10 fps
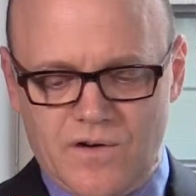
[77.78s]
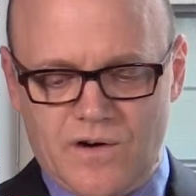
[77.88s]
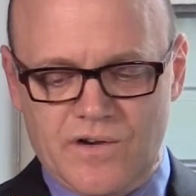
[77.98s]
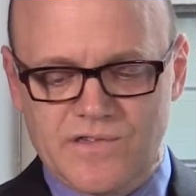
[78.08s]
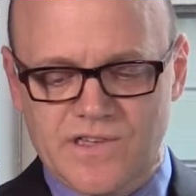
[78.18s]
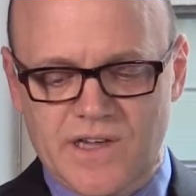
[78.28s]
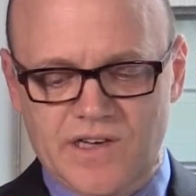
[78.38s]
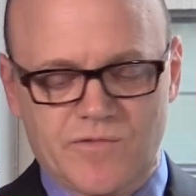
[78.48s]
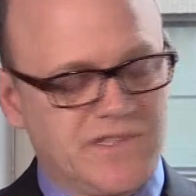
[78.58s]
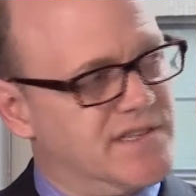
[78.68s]
Are you
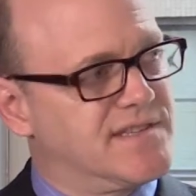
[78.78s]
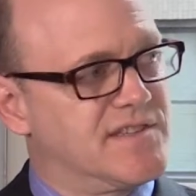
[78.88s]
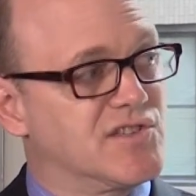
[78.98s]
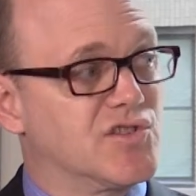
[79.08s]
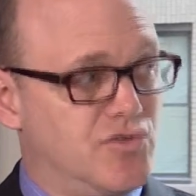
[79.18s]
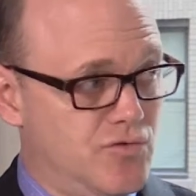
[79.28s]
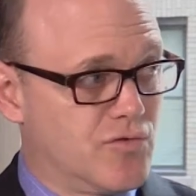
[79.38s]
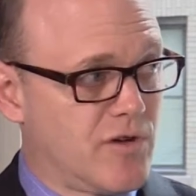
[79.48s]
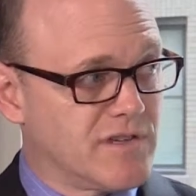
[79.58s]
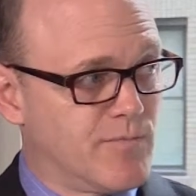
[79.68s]
seeing any resistance
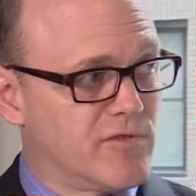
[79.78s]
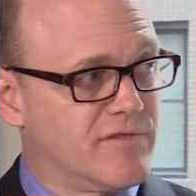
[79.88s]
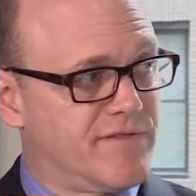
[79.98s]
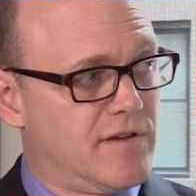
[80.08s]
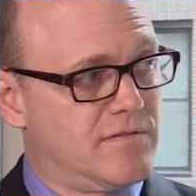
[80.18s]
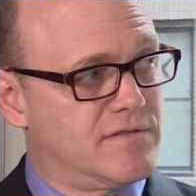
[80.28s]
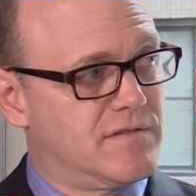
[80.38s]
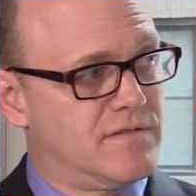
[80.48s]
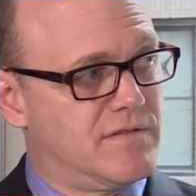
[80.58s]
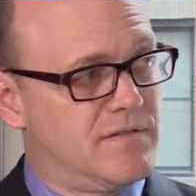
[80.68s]
to cross-border flows?